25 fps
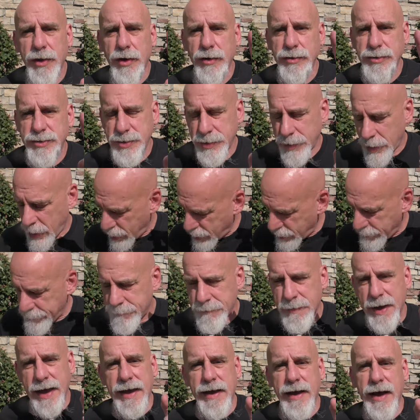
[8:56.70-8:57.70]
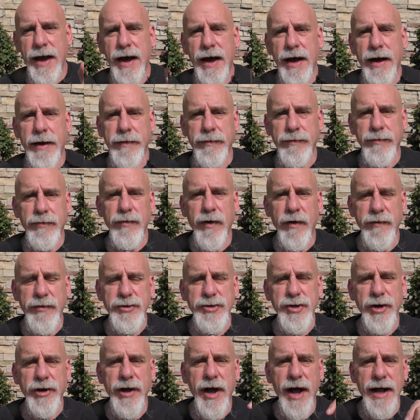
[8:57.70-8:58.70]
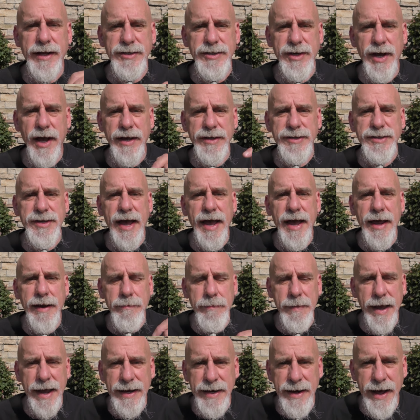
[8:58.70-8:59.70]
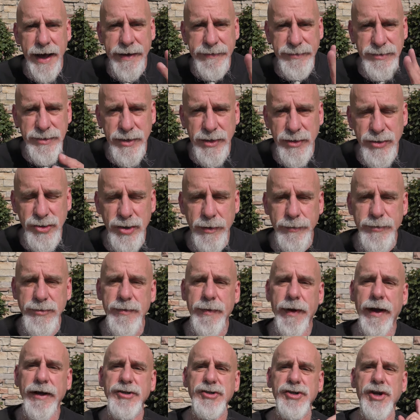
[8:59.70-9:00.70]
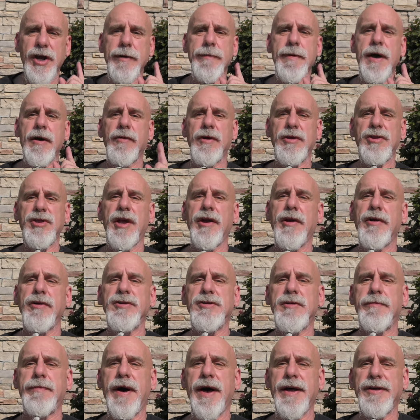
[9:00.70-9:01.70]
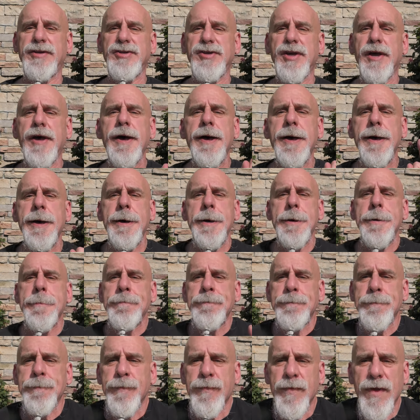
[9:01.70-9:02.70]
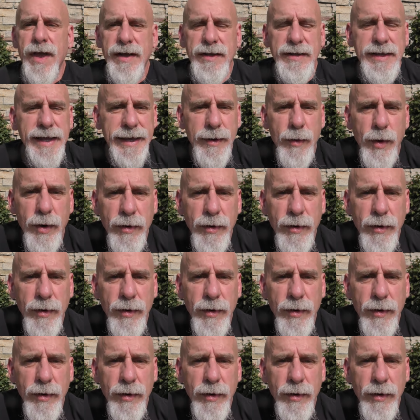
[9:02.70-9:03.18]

those two, uh, May, uh, Revolutionary Hot Sauce and Mae Knives in the description box. Check them out right there is the bus. Click it,